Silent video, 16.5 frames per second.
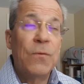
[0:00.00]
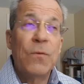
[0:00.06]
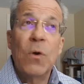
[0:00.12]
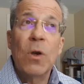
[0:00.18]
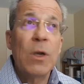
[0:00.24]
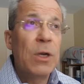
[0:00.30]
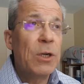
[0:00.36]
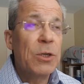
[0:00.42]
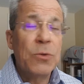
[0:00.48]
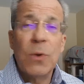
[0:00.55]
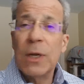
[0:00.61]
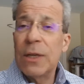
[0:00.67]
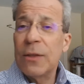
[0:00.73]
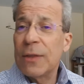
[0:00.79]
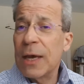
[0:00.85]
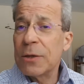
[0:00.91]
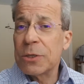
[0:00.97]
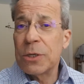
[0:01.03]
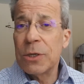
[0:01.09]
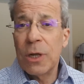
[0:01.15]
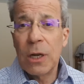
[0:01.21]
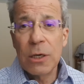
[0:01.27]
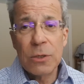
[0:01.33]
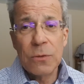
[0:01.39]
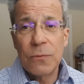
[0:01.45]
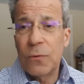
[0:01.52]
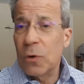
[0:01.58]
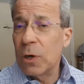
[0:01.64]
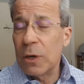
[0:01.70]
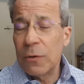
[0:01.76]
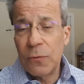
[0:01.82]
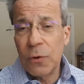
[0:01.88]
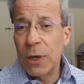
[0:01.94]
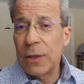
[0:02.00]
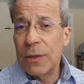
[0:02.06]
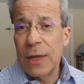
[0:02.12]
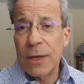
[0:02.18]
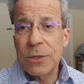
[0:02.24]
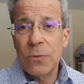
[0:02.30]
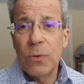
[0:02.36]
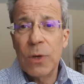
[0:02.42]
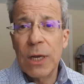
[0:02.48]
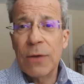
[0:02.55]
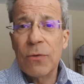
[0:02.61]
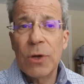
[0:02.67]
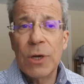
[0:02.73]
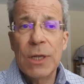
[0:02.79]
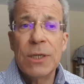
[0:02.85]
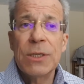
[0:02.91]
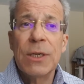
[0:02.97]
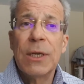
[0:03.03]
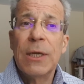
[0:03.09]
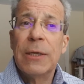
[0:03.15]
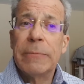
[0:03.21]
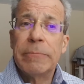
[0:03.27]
$420,000, $440,000, whatever it is,